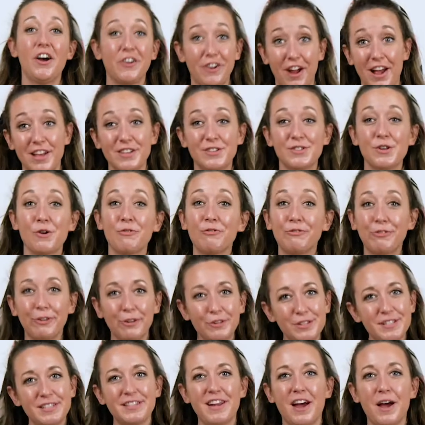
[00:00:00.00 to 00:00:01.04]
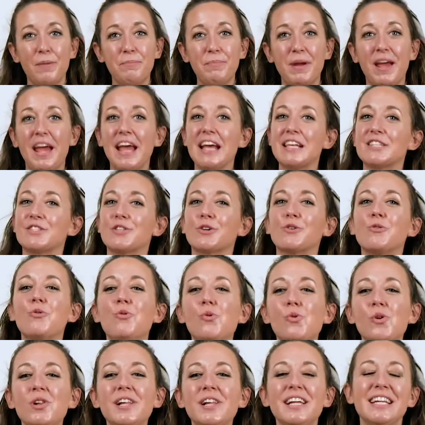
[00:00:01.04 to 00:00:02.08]
All right, so first up is the
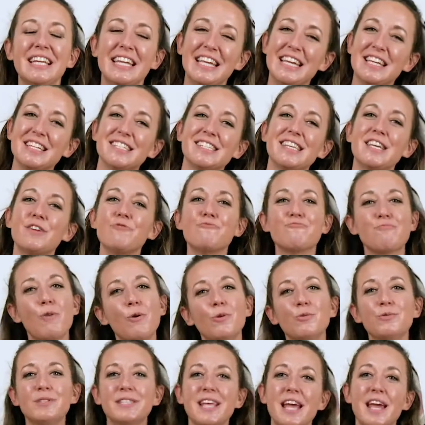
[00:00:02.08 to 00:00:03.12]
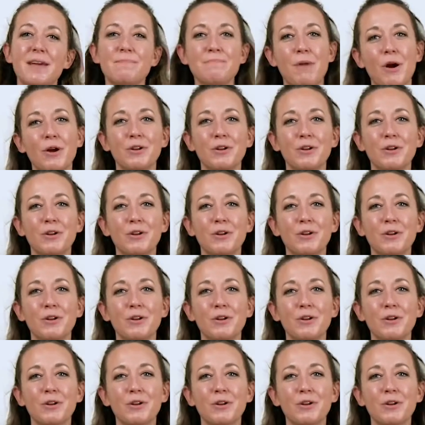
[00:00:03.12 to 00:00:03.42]
cool and easy Rosé